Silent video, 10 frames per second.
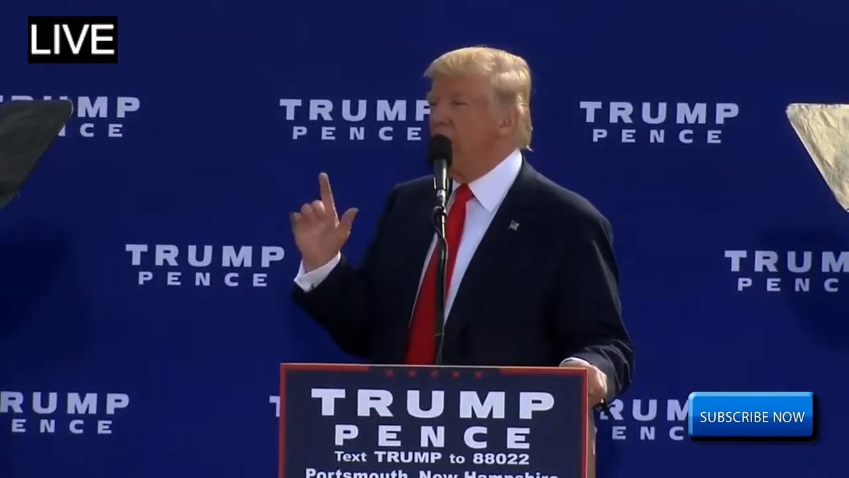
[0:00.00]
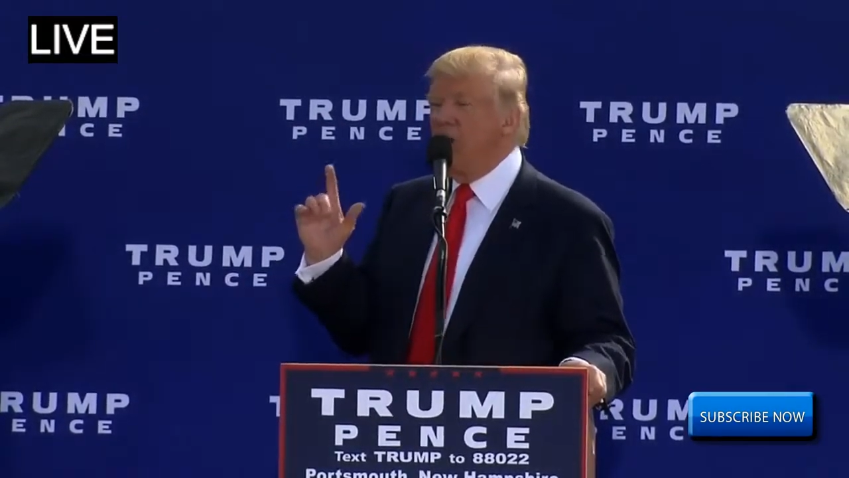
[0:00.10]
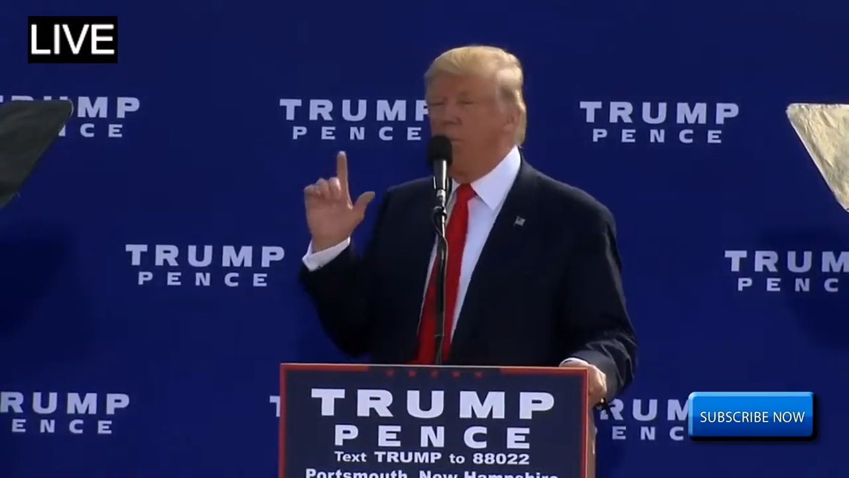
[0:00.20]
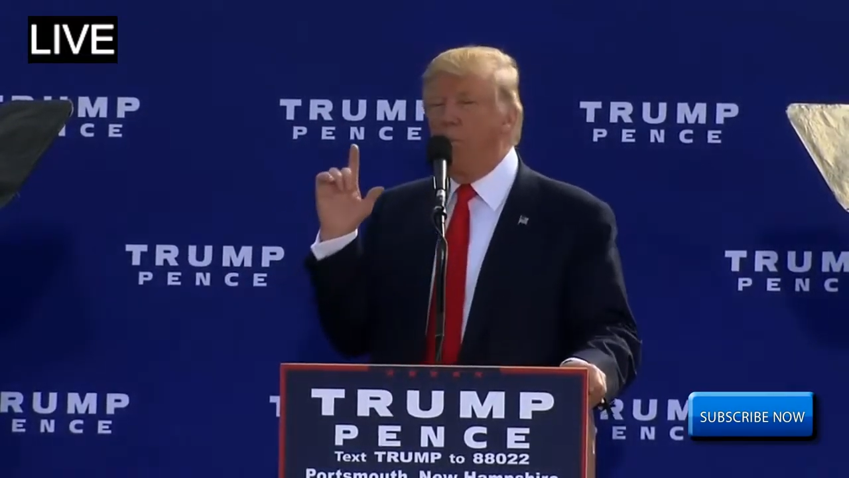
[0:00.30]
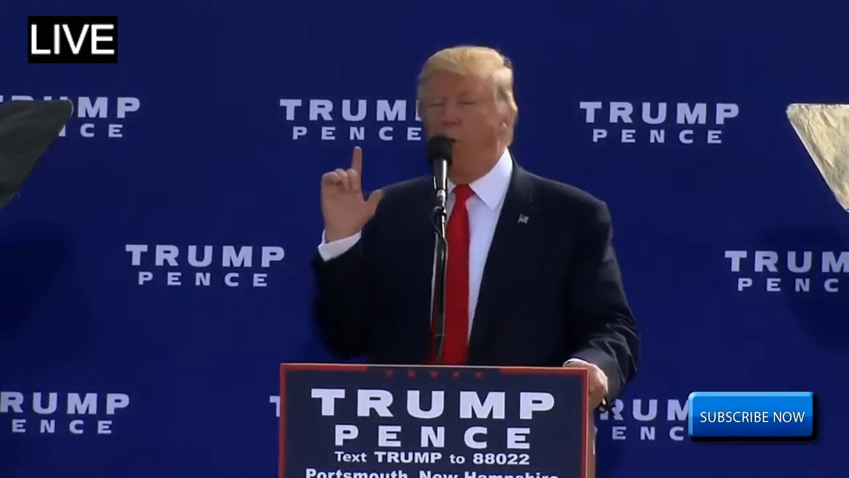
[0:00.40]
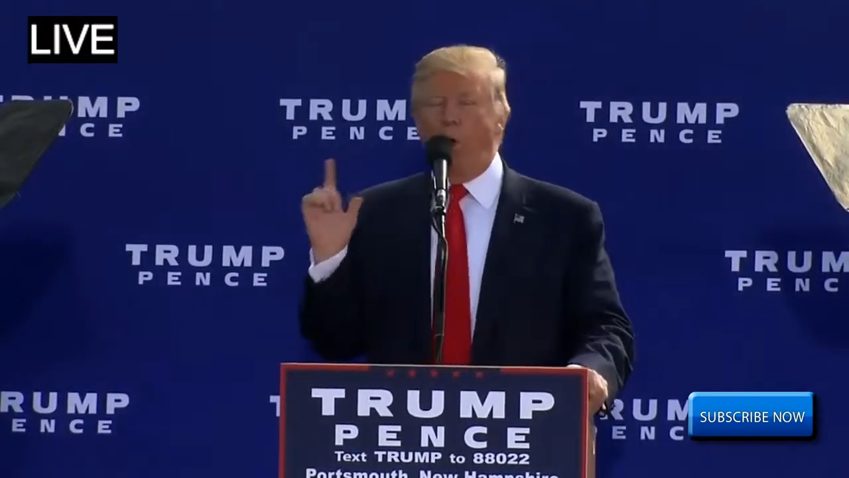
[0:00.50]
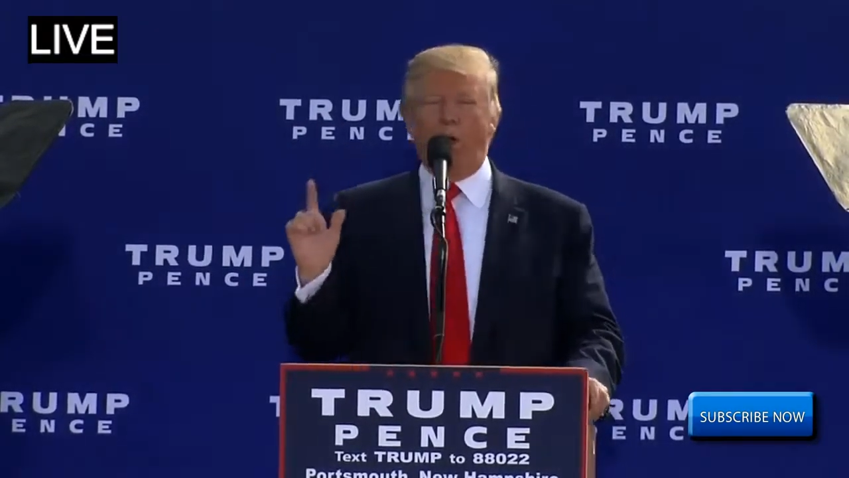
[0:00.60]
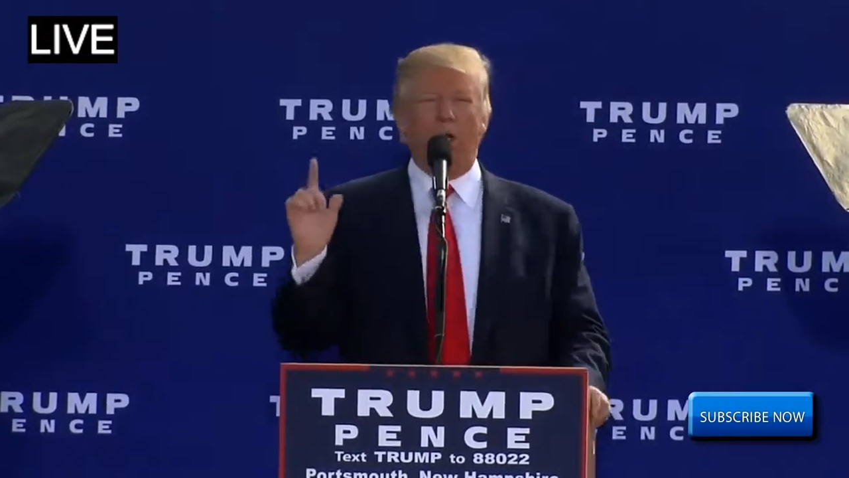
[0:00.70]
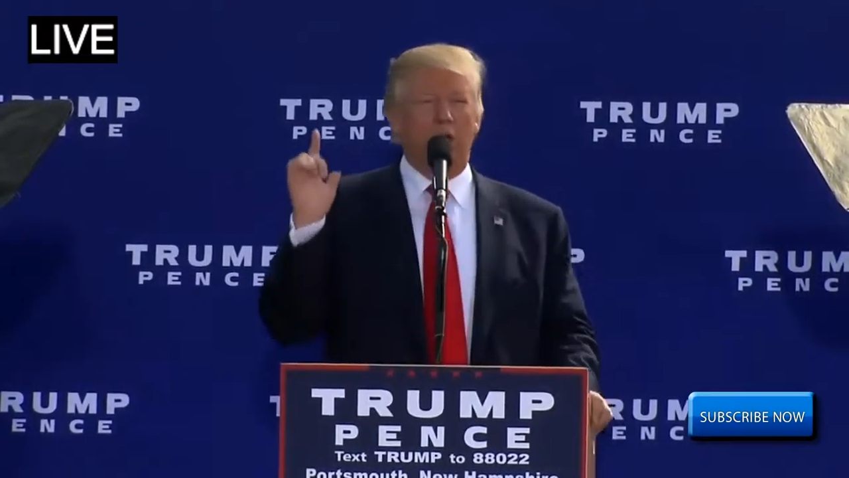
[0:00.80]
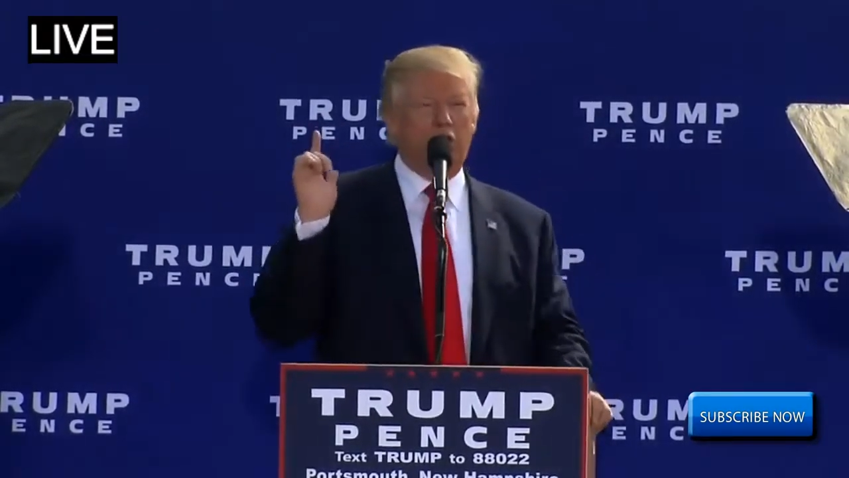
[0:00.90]
is an
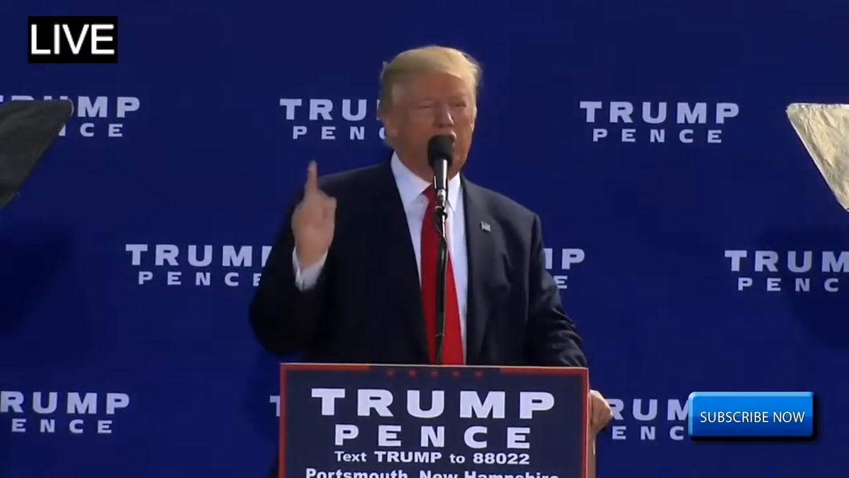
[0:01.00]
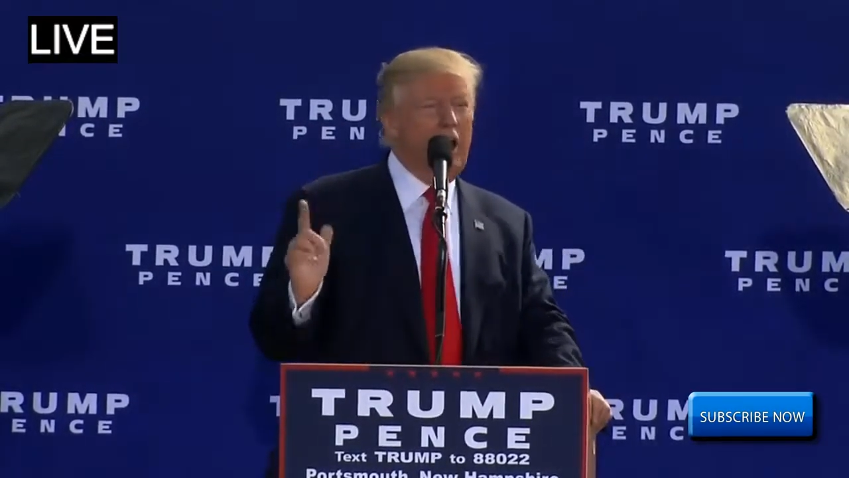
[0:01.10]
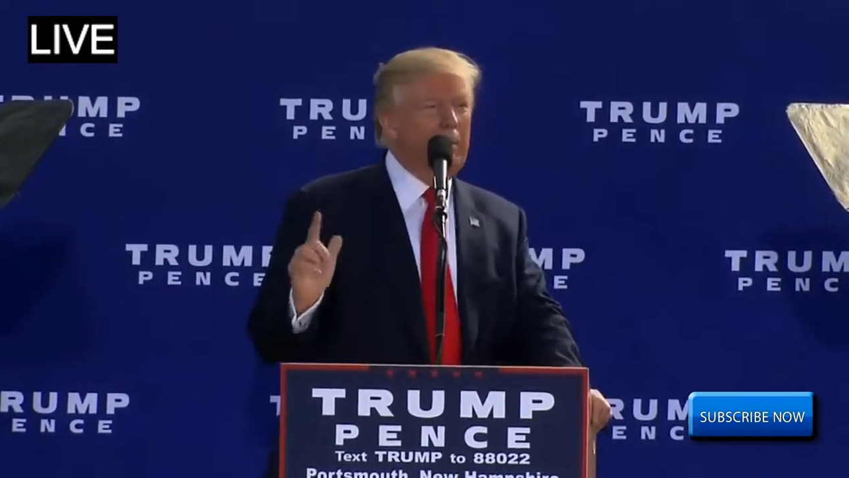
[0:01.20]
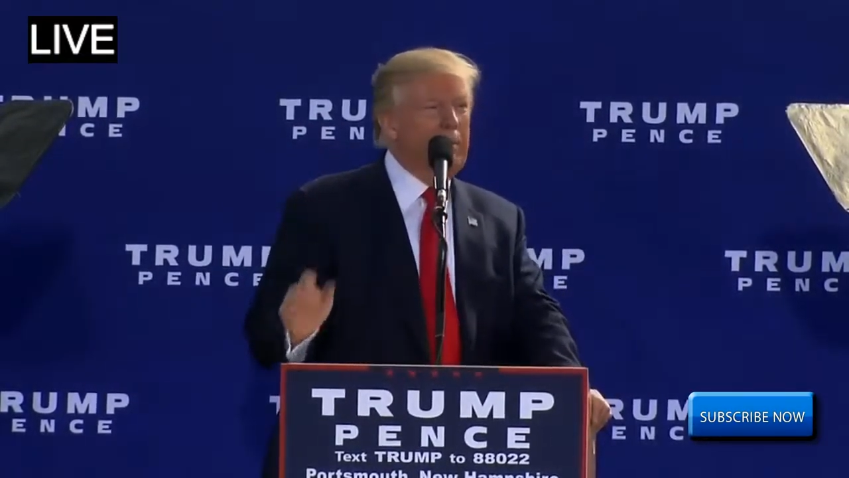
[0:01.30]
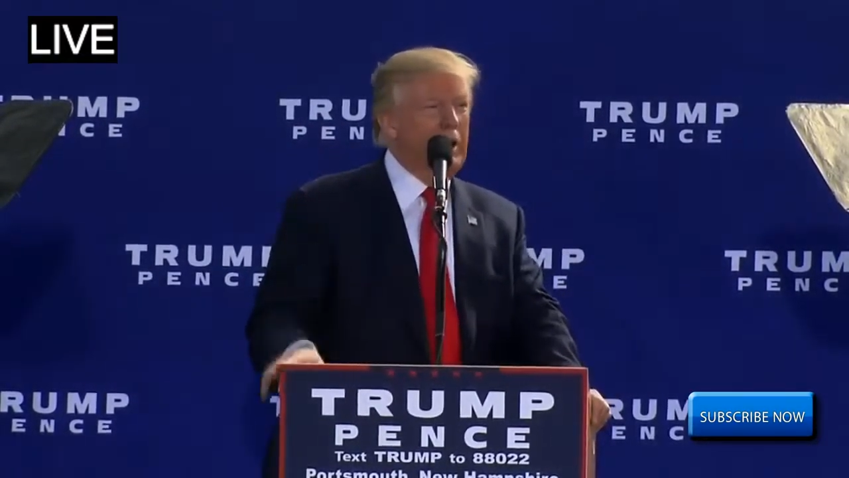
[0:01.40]
important step